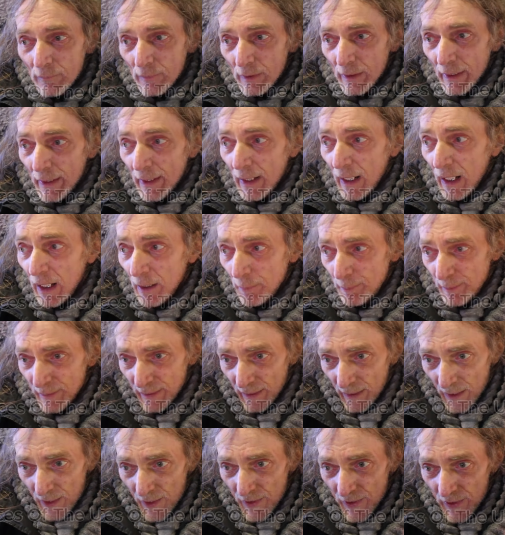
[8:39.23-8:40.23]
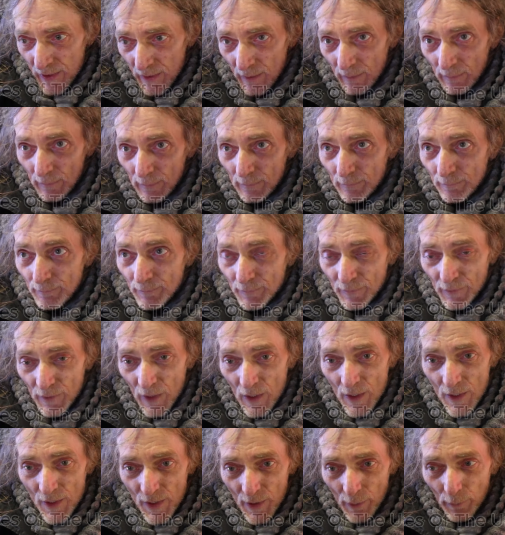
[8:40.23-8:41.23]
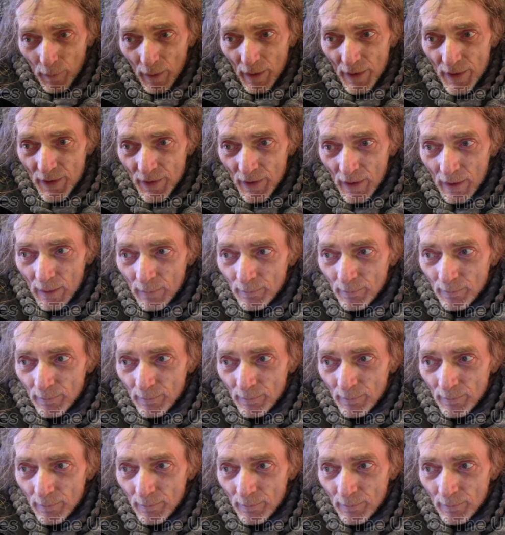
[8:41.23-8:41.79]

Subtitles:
Yeah, happiness. So much.